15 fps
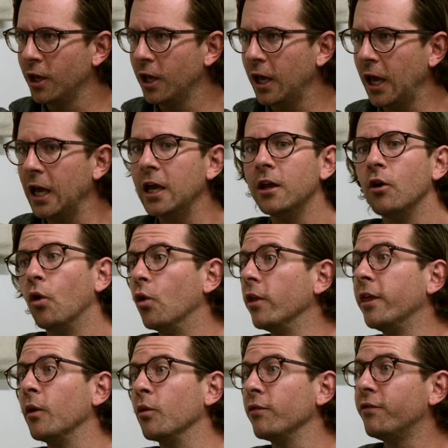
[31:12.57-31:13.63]
And or
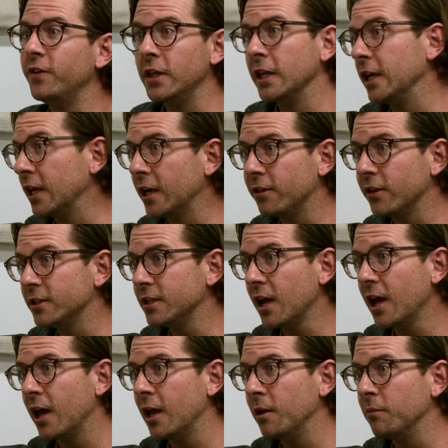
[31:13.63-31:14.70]
they were feeling it at the
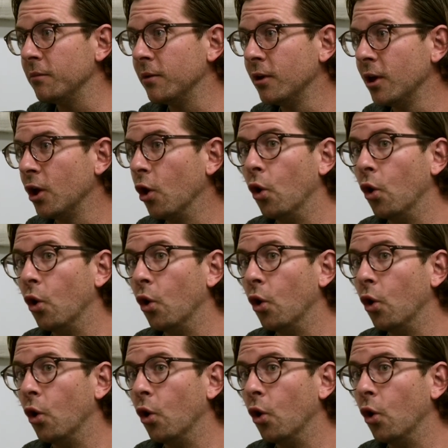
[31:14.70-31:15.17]
time,